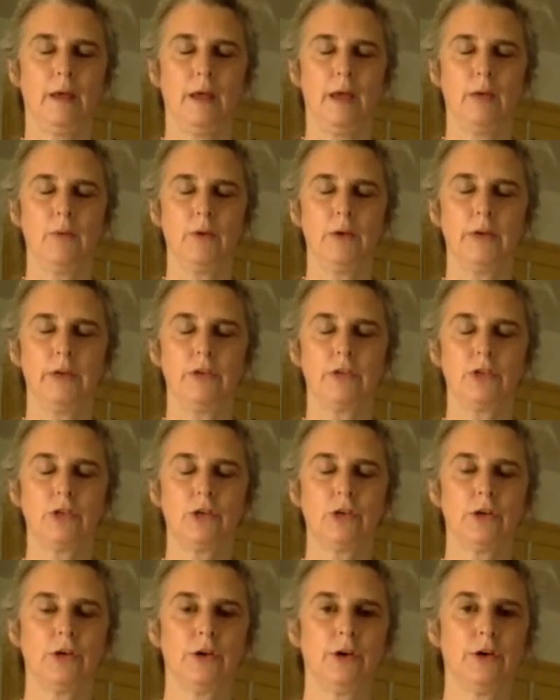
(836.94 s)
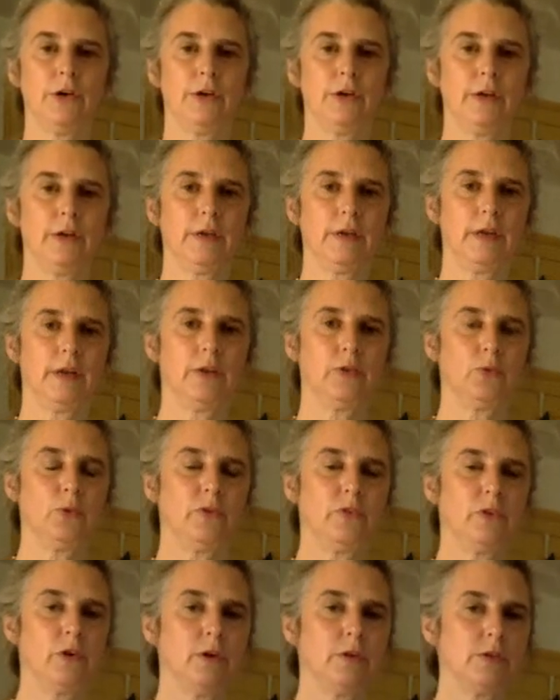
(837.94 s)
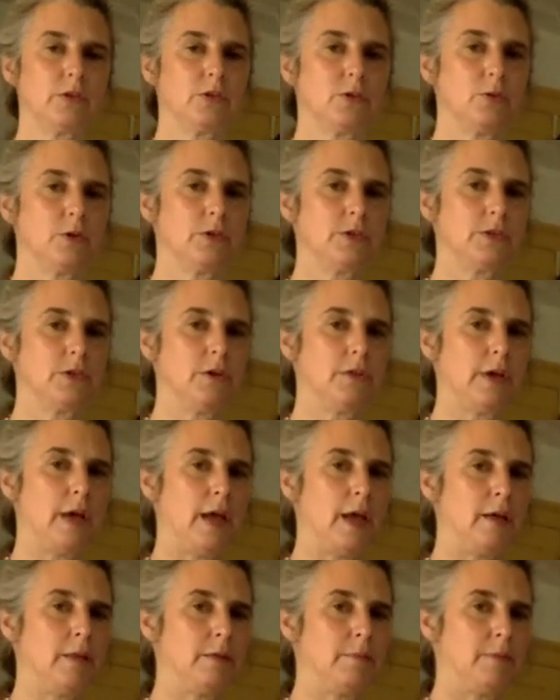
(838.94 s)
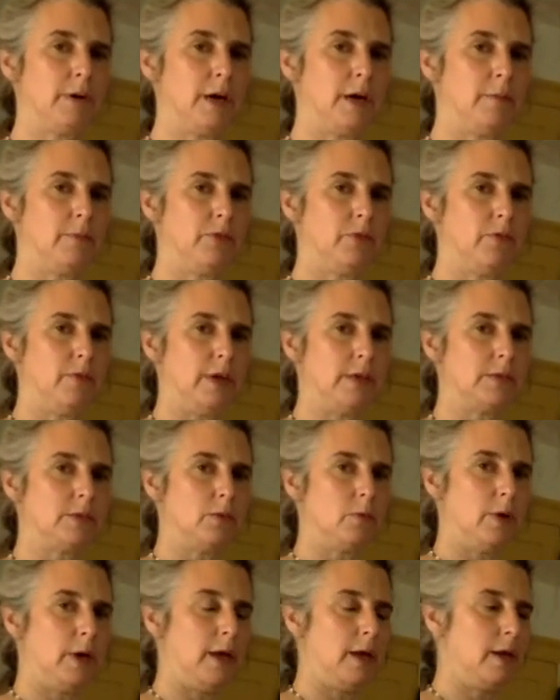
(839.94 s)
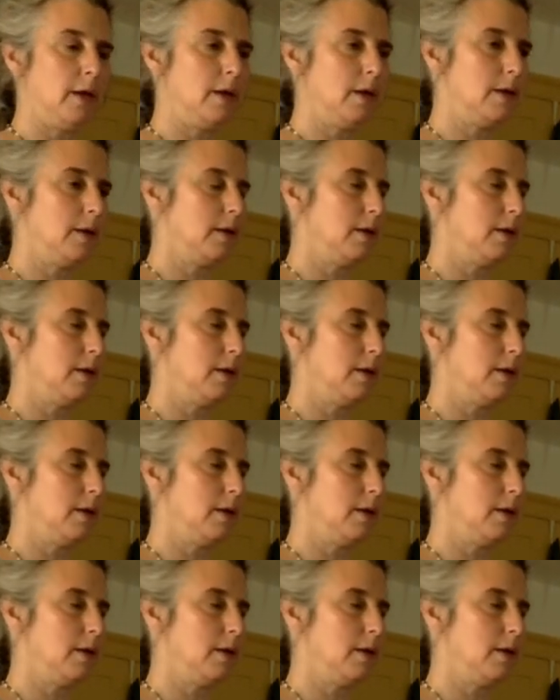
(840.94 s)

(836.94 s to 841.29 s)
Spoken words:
and we're going to turn. As we turn the torso, the palms face away,